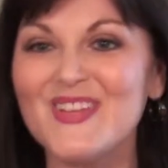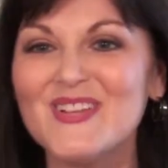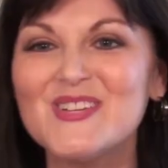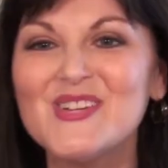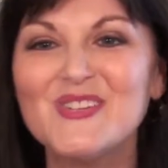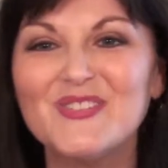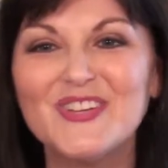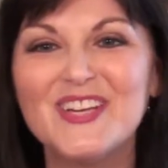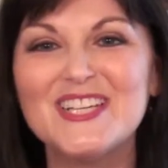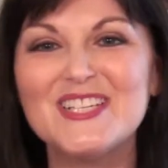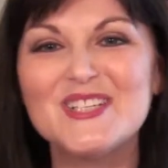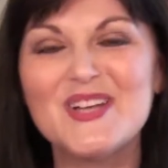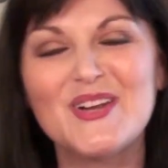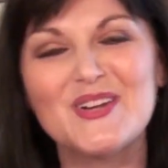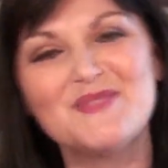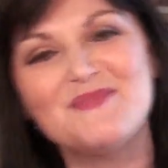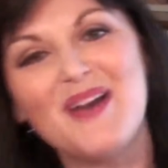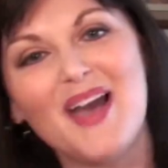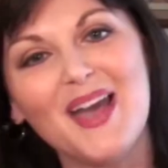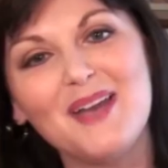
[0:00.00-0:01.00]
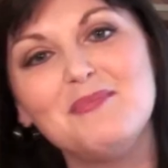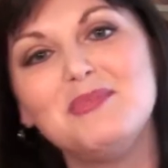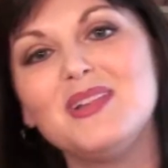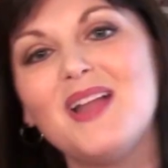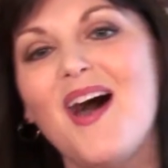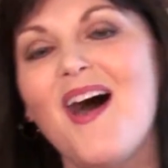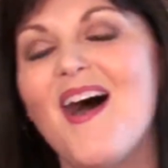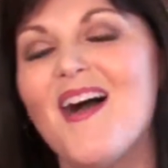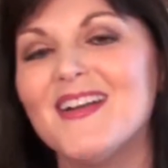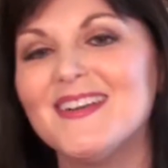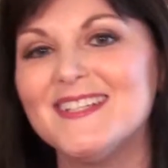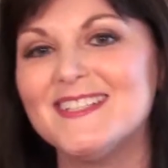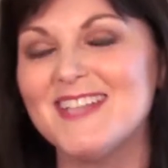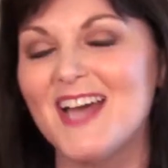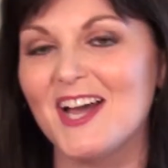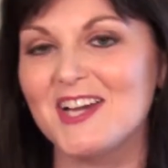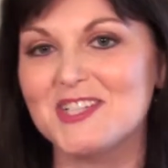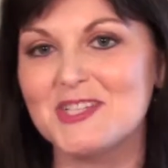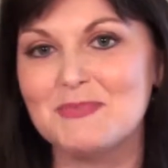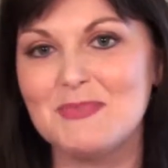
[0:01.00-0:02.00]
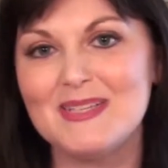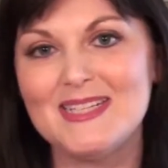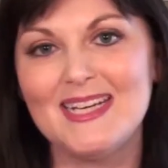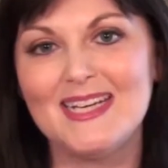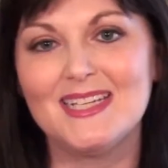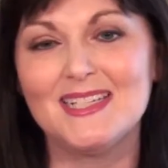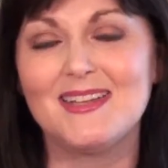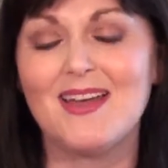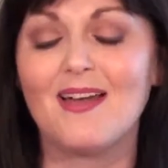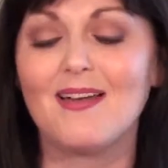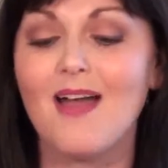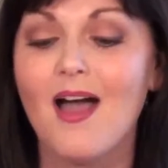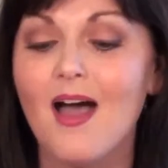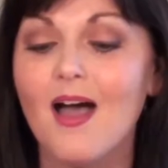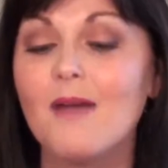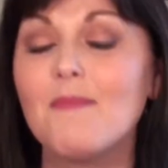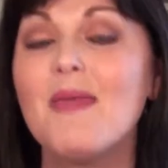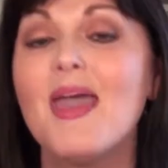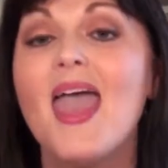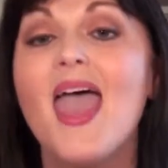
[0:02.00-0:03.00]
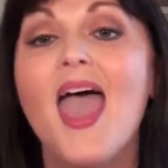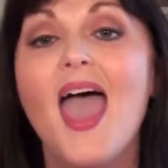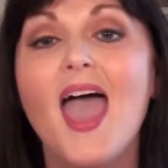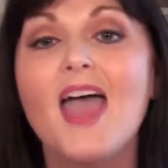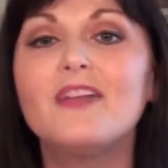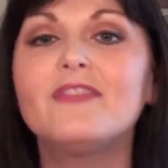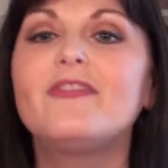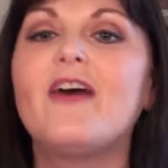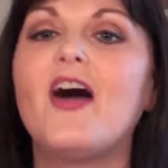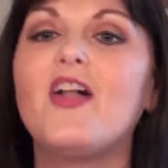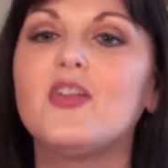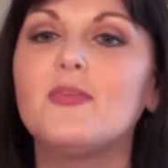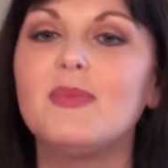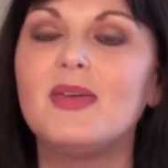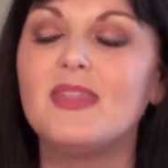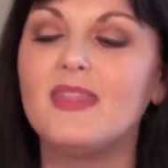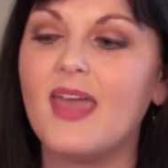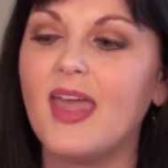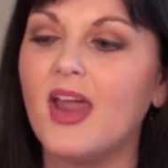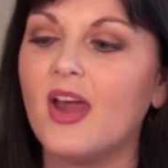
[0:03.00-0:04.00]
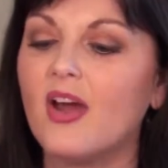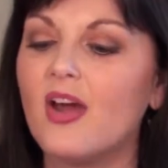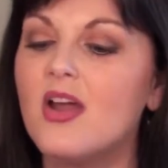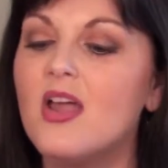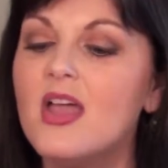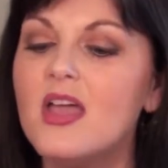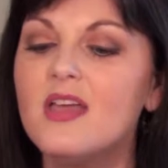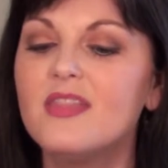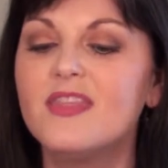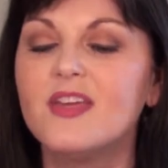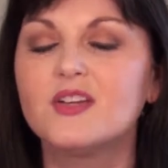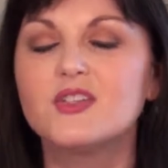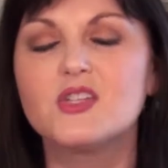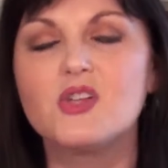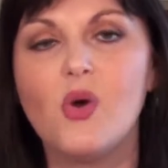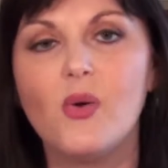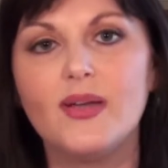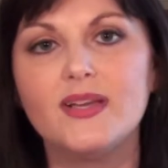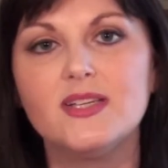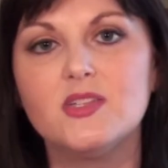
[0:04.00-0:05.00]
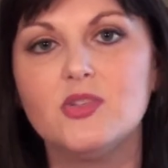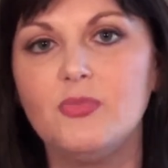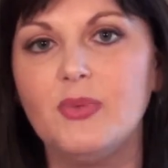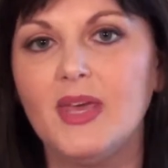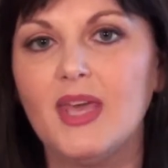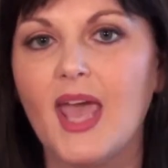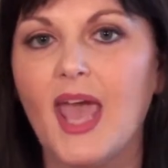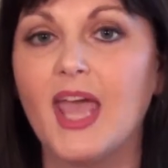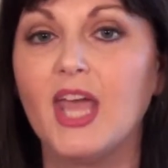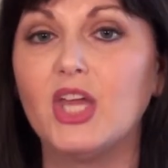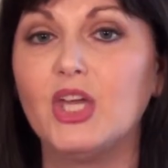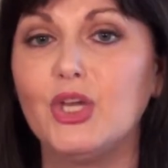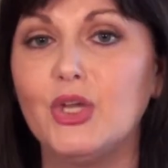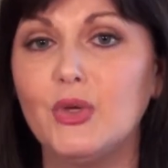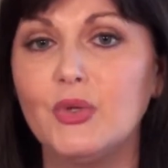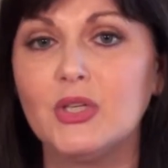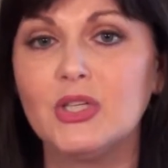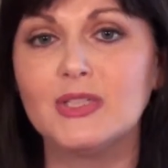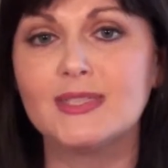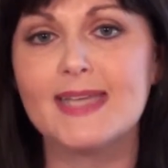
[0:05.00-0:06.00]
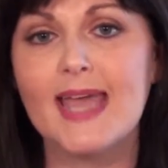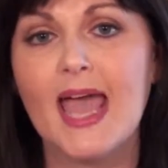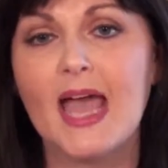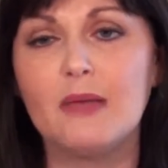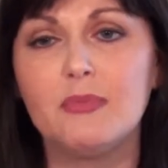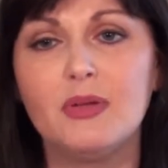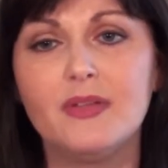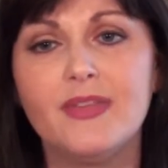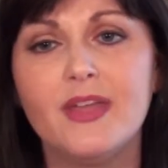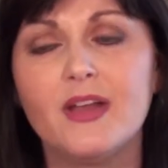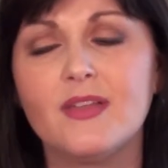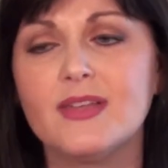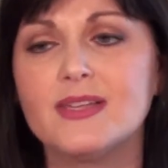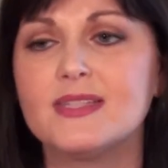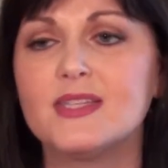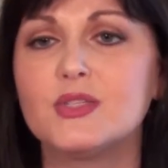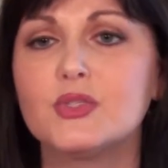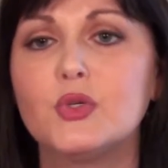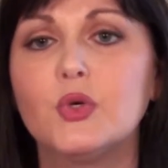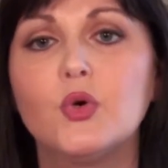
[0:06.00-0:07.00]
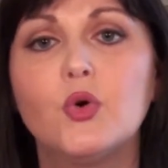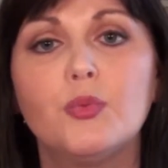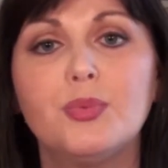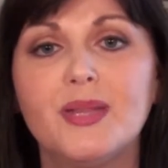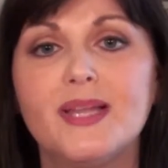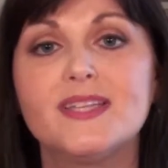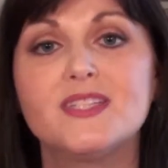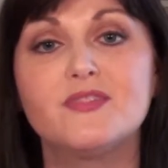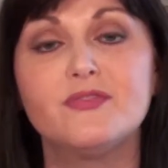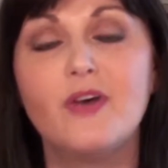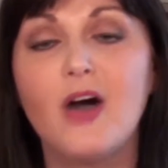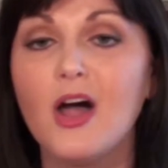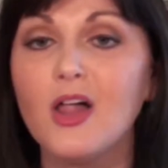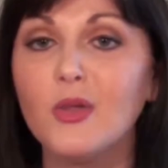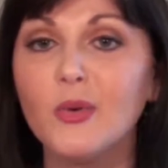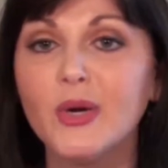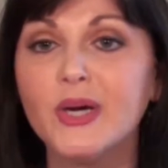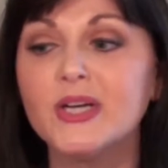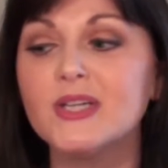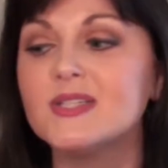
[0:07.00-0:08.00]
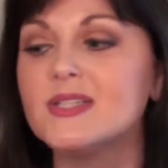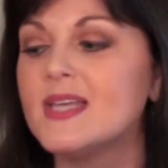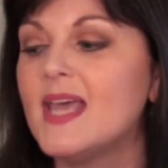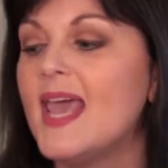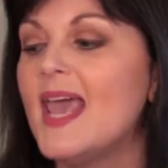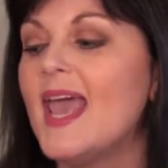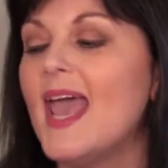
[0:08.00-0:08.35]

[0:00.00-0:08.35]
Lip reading: Don't forget to go to my blog, natashamedina.com, and follow me there. There's going to be a new little tab on there that says Google Plus followers,